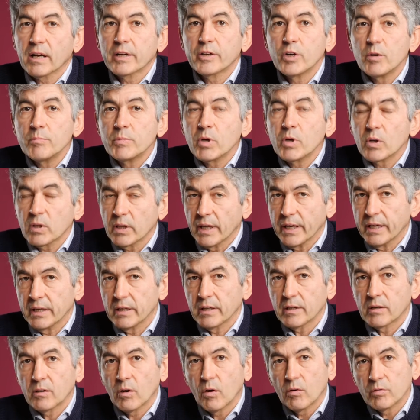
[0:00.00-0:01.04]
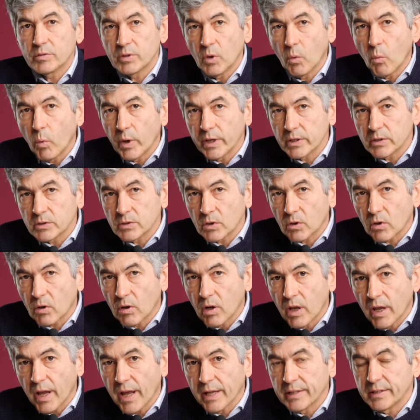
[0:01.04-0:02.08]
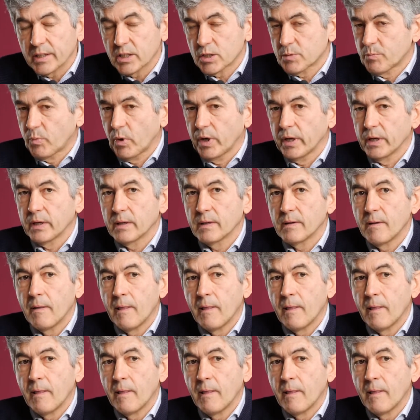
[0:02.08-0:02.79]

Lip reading: accumulated over the winter and the spring.